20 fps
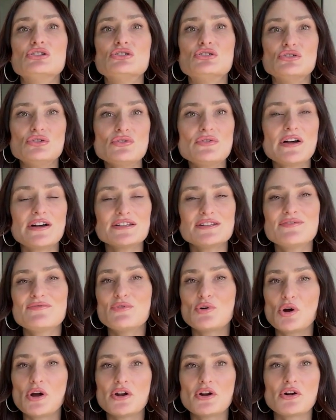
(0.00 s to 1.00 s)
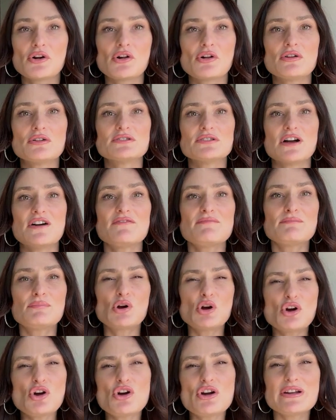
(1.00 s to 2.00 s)
$2,400 off
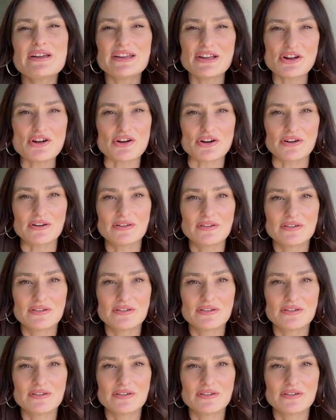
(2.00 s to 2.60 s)
per year.